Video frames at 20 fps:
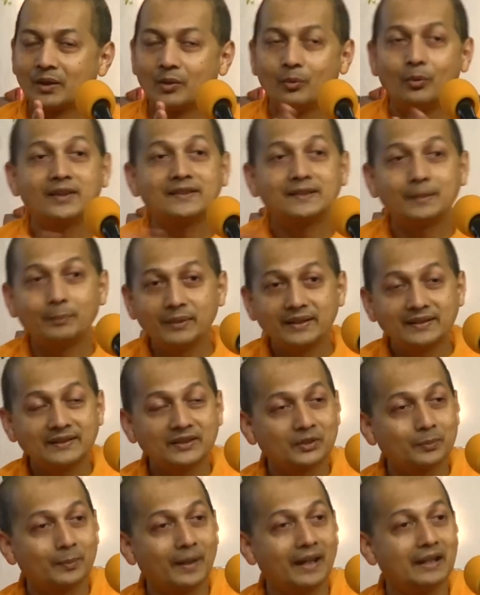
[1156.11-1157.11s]
was the
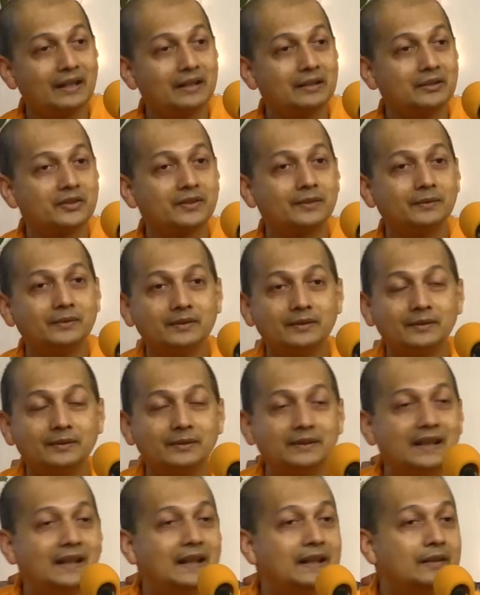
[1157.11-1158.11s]
businessman
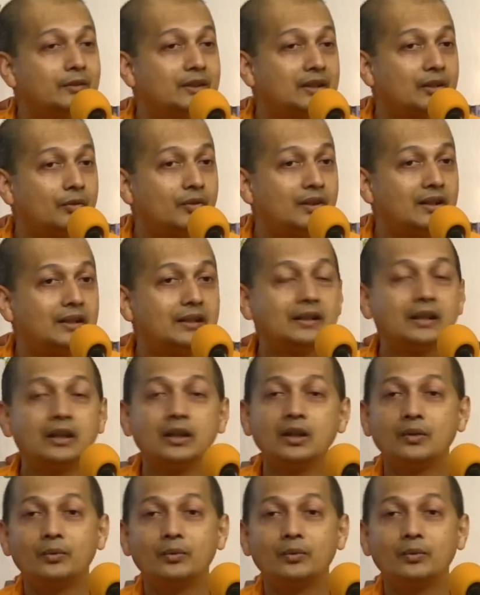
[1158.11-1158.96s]
dealing with the world,